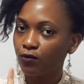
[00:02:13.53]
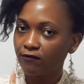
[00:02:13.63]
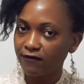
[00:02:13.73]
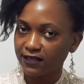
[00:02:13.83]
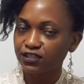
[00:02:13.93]

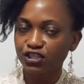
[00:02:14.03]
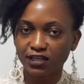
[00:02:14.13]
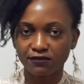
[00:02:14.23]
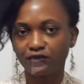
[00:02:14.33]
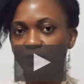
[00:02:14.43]
First chain
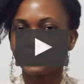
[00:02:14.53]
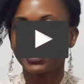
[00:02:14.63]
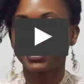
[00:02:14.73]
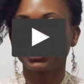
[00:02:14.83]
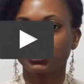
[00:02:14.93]
of
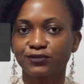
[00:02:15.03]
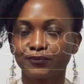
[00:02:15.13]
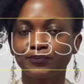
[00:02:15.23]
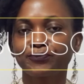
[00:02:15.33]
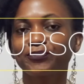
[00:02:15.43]
communication.
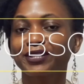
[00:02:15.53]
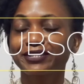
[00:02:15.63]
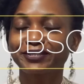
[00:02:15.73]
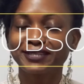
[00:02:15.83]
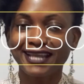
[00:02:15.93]

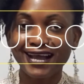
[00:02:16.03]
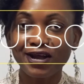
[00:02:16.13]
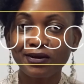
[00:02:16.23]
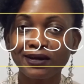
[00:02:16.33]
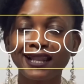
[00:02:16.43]
So
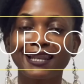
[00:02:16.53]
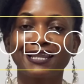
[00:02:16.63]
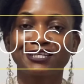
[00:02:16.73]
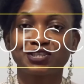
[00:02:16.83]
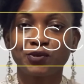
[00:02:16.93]
now
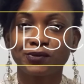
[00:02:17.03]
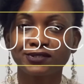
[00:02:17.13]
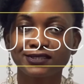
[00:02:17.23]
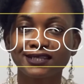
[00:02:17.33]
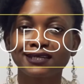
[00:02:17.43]
let's go on
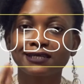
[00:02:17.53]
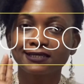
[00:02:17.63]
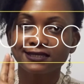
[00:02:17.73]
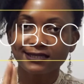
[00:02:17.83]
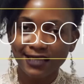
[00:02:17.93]
to the
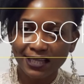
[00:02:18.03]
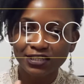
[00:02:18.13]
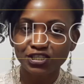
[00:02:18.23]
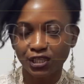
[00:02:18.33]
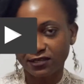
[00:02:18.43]
second
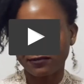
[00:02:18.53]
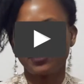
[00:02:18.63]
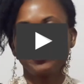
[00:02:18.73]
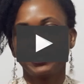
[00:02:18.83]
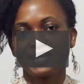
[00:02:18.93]
chain of
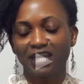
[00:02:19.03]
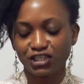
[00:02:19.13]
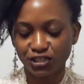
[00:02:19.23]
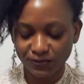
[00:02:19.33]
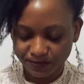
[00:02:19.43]

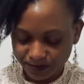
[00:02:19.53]
communication.